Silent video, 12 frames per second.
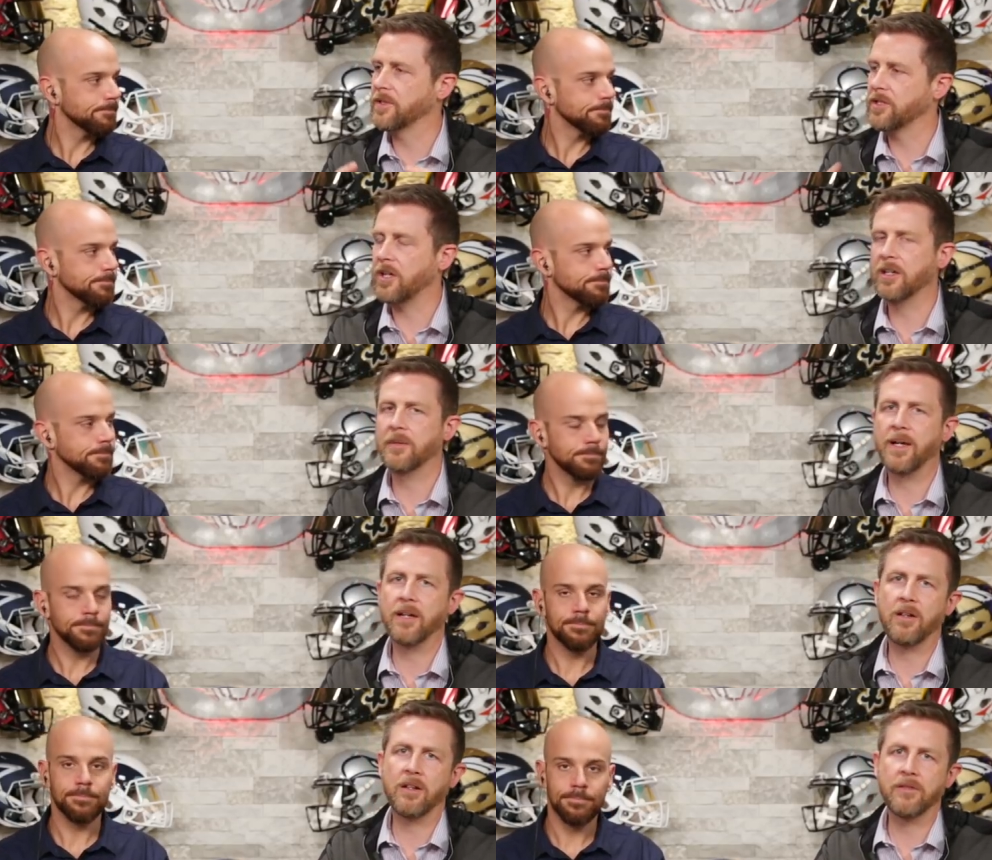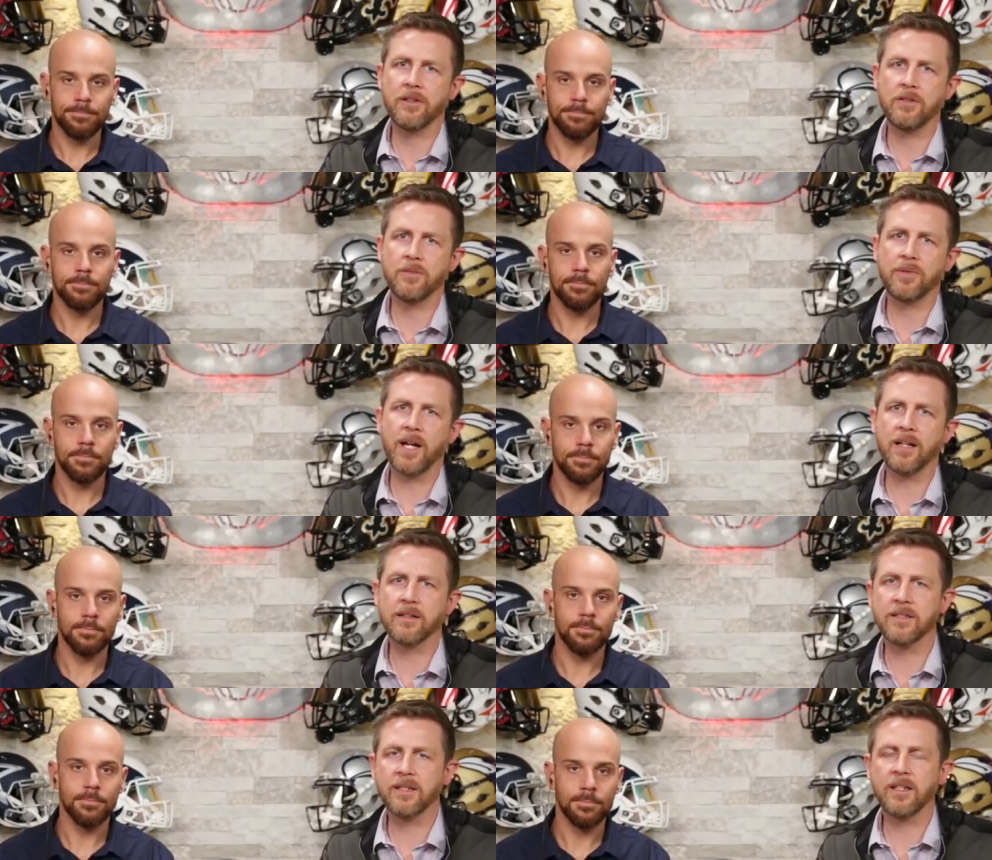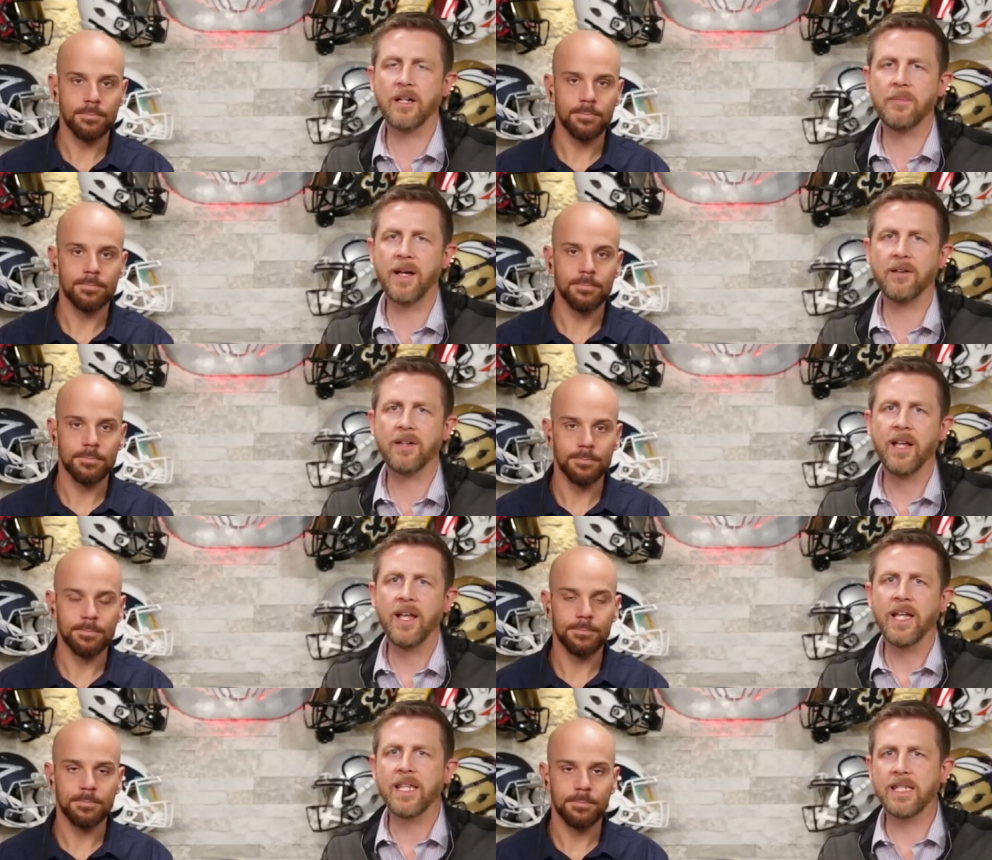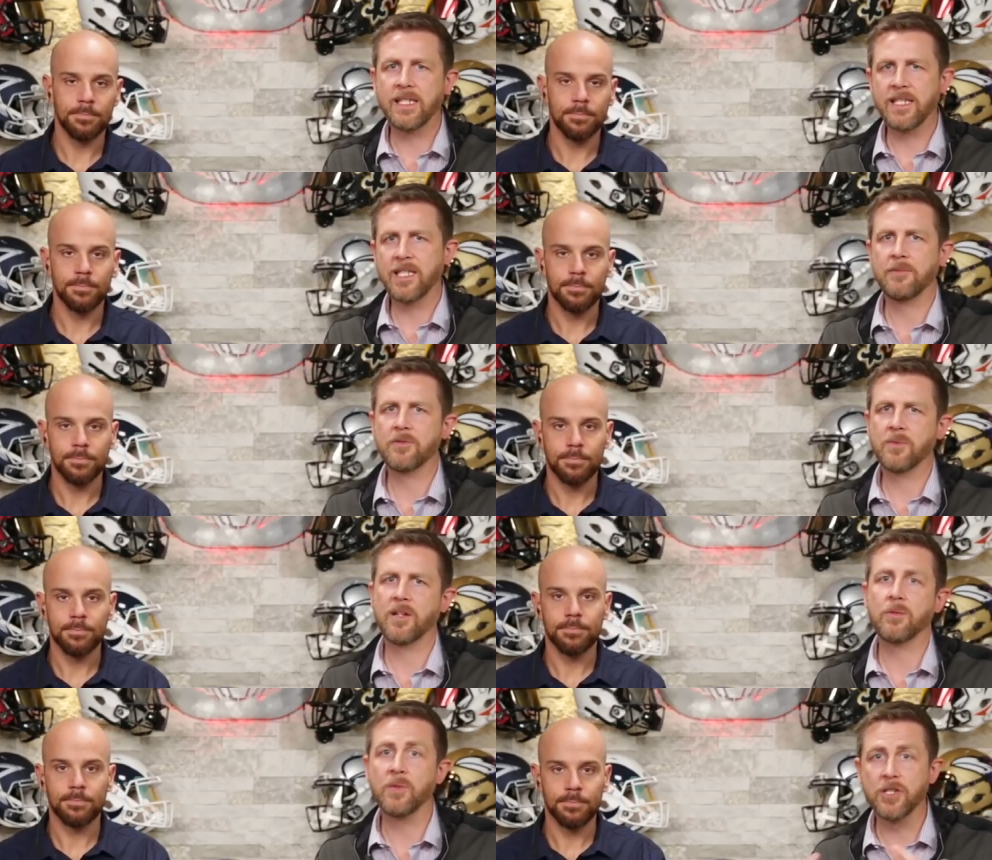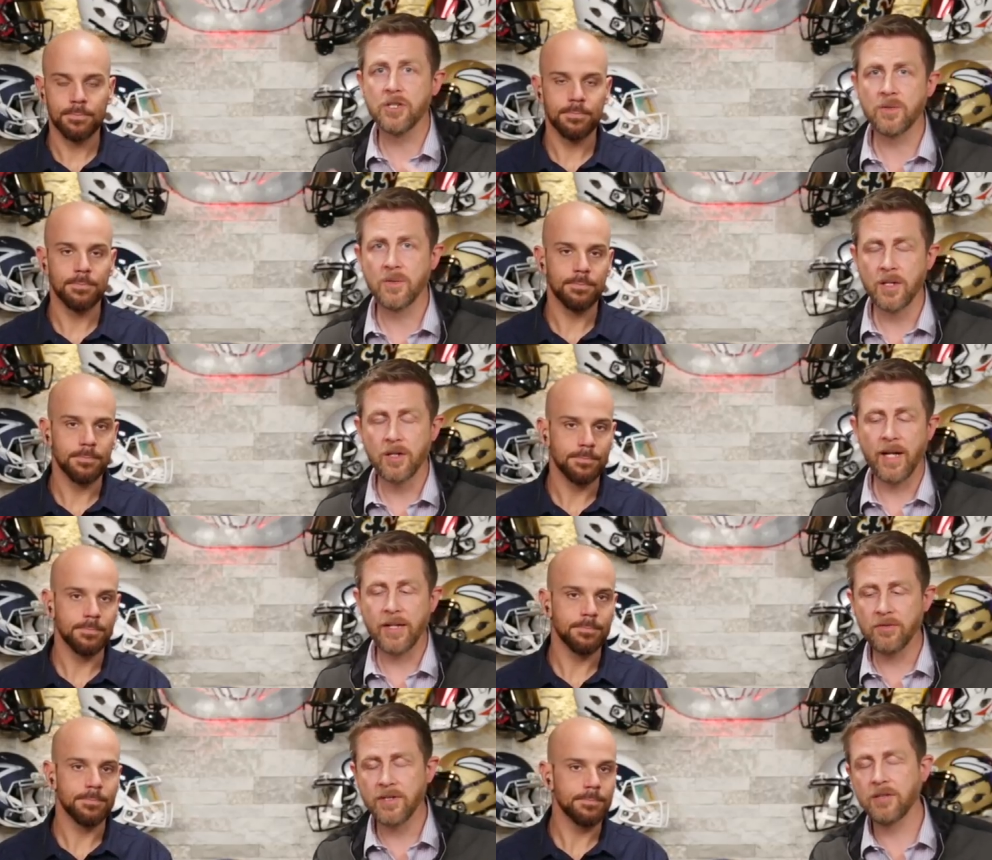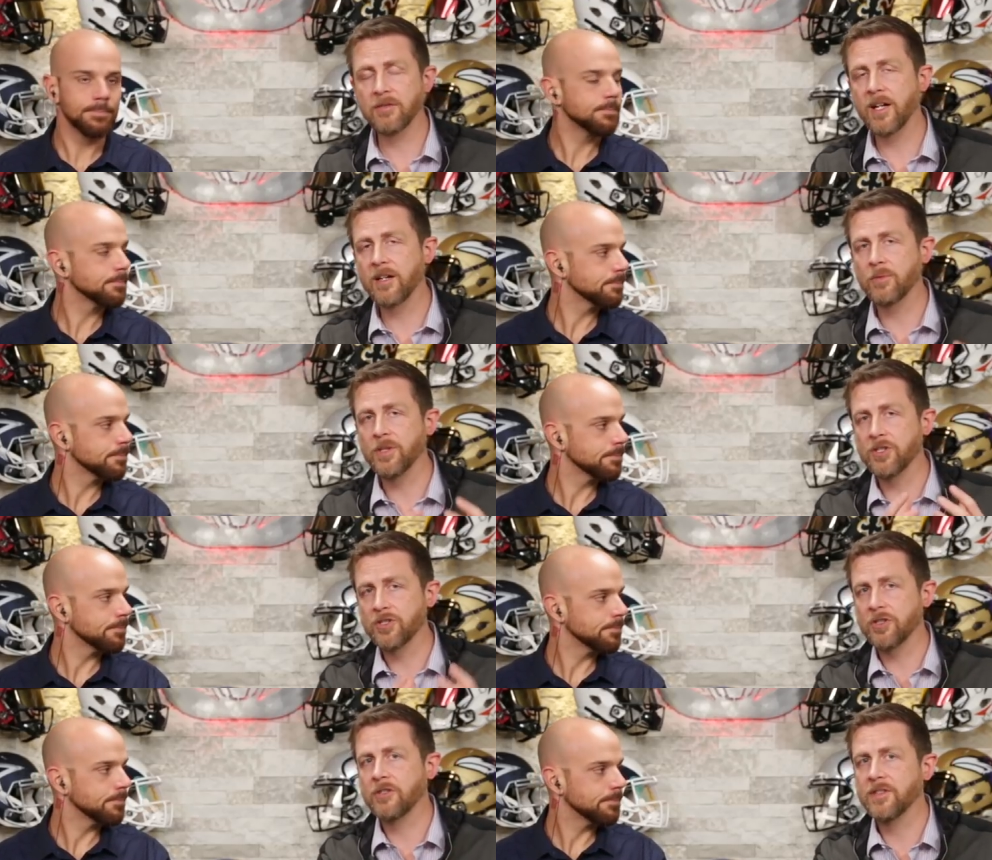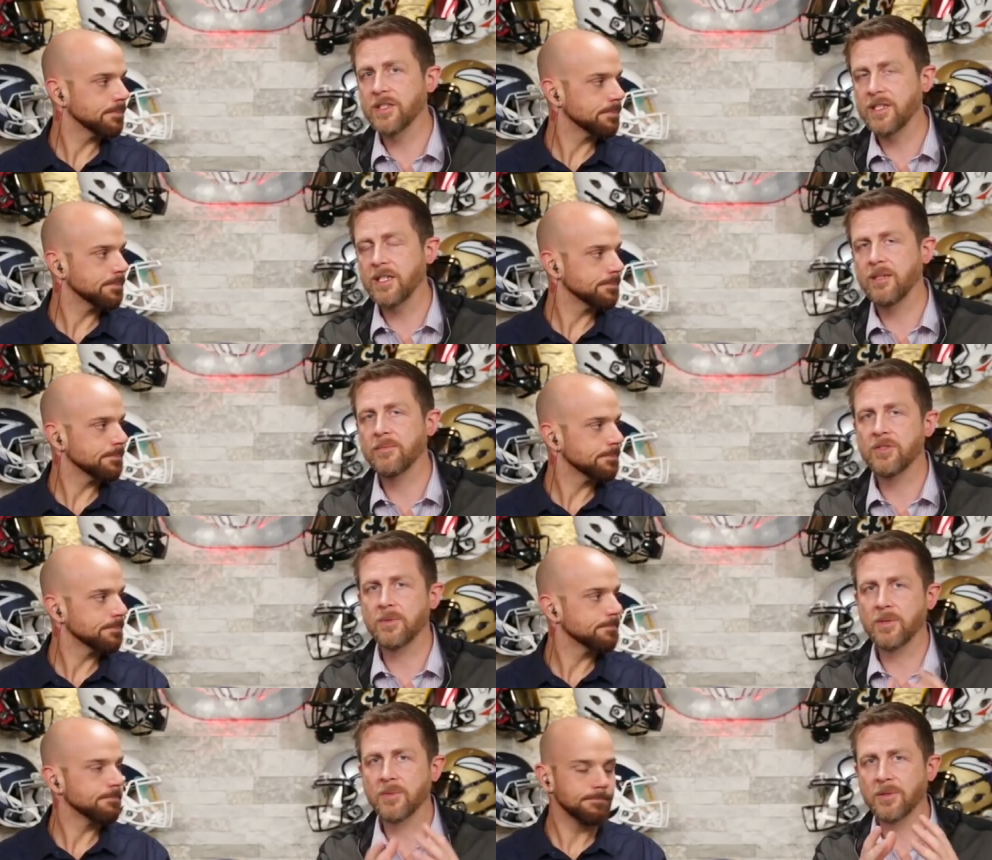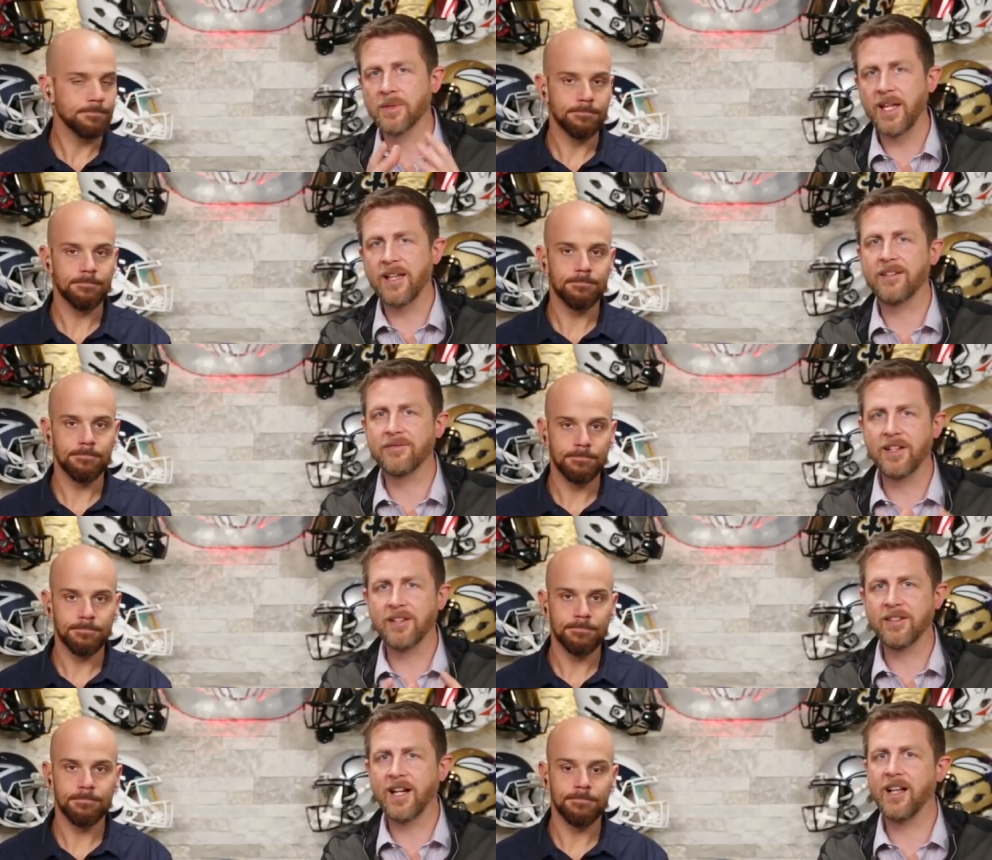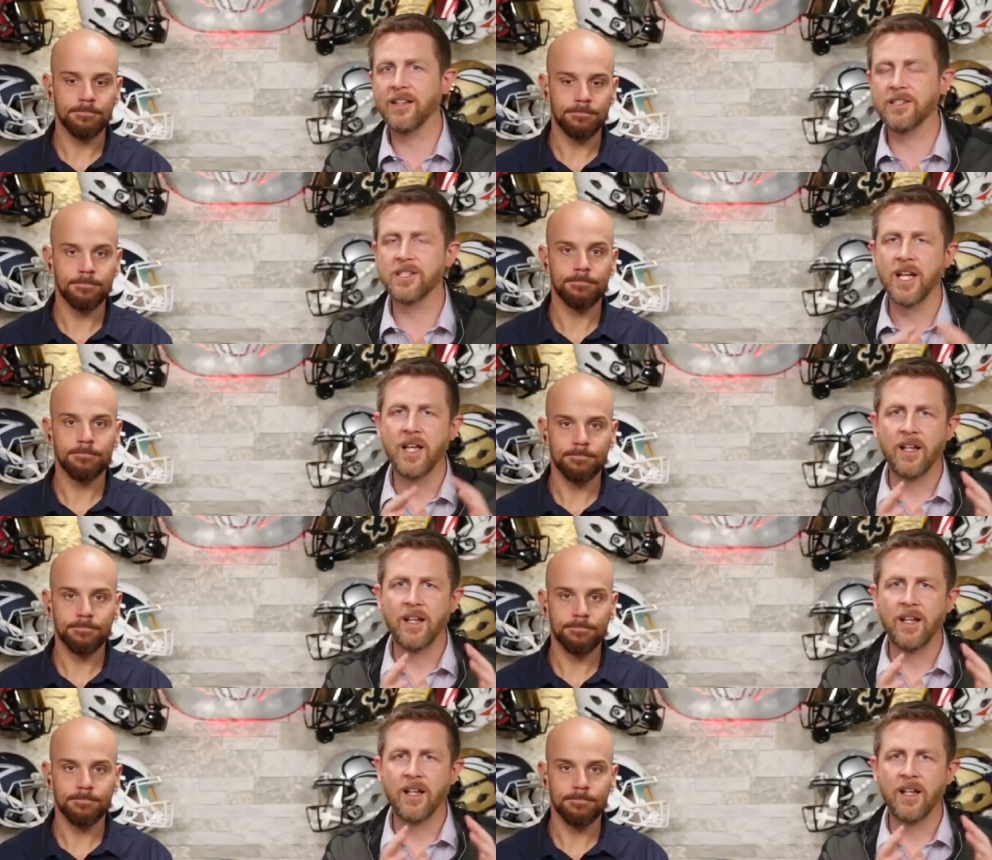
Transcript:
Speaker 1: We talk about all of the new products that come out that the teams where we, you know, at Green Gridiron, we service teams. So we work with NFL, college,